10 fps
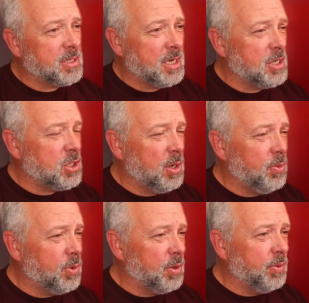I just didn't
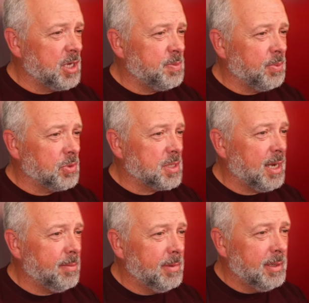want to waste people's
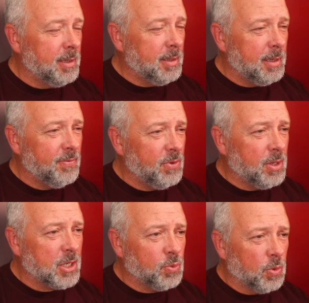time if you
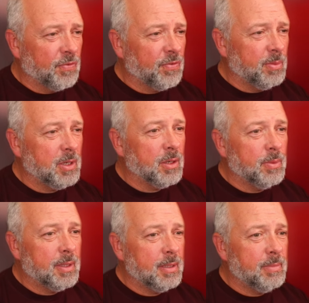guys were familiar with it,